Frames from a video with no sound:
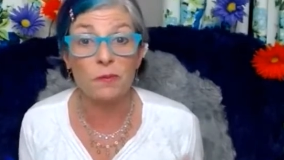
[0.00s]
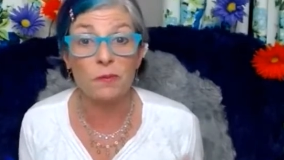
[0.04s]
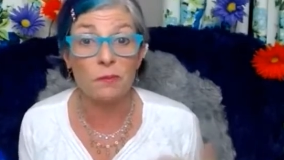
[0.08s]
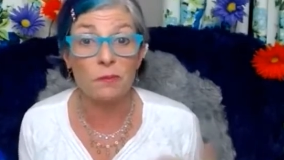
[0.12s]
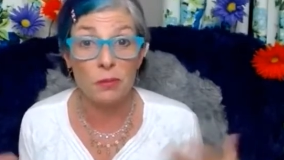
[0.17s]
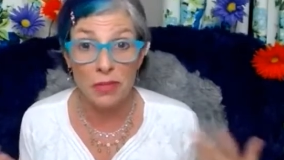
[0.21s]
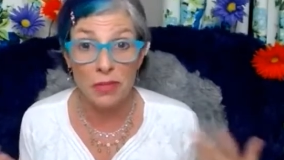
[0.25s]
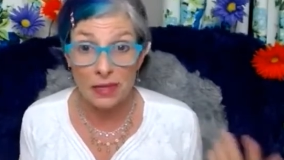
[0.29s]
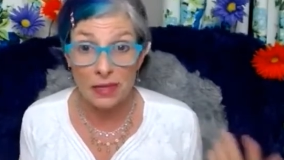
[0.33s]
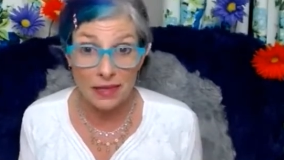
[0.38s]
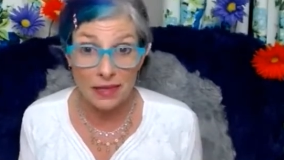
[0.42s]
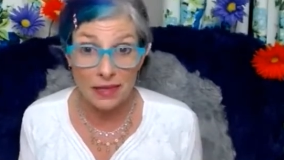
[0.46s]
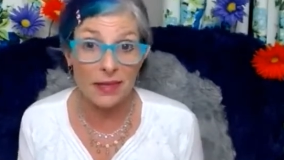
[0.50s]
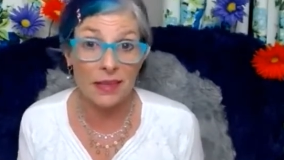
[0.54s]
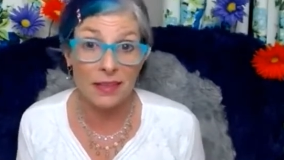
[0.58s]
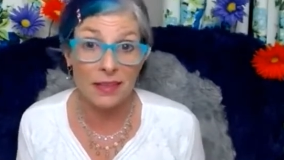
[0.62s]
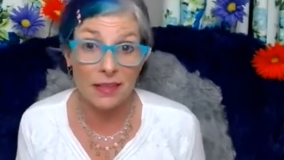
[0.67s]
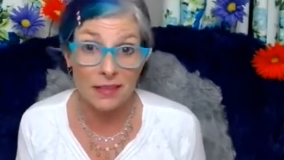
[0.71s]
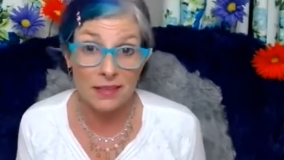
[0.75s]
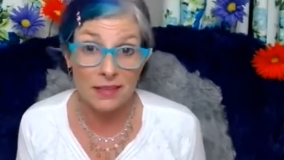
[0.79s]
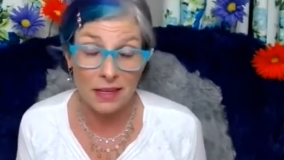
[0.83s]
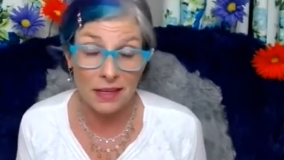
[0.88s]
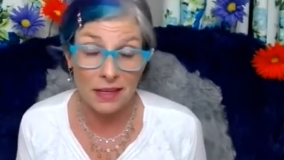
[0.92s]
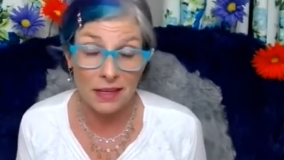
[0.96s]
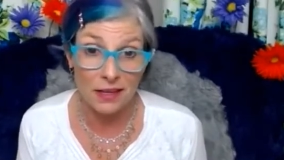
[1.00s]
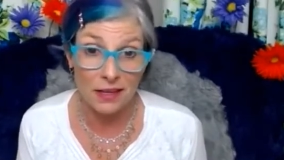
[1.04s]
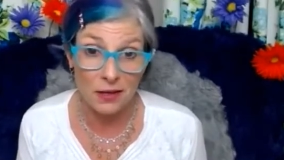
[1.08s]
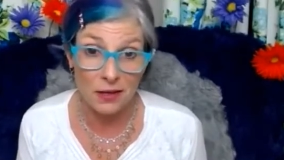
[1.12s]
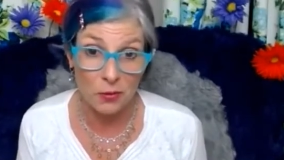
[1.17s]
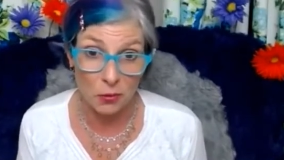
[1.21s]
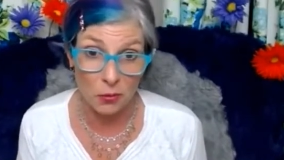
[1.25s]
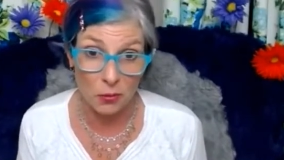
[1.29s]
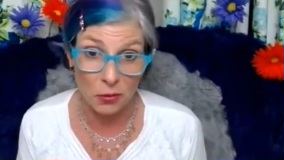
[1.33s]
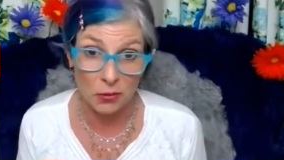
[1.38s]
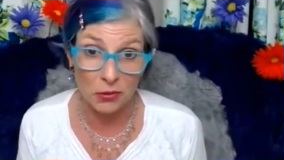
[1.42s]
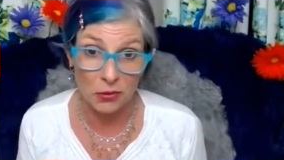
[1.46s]
be in the dating
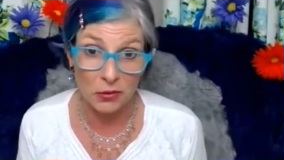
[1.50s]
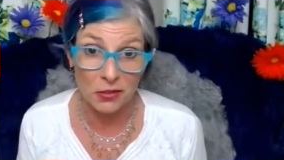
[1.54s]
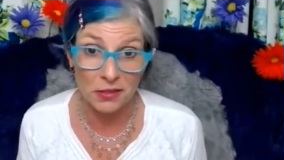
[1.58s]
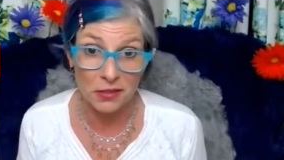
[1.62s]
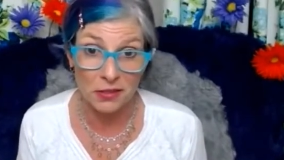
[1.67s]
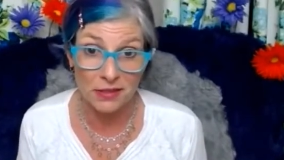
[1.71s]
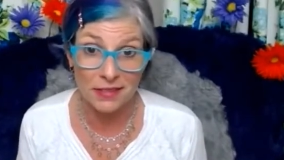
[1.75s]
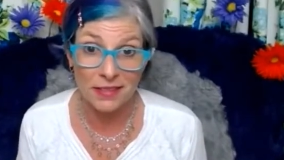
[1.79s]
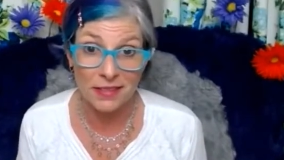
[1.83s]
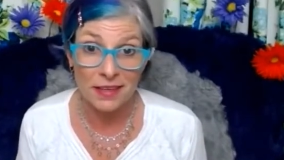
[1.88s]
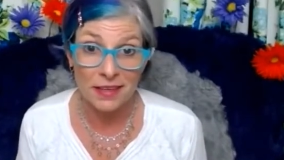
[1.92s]
world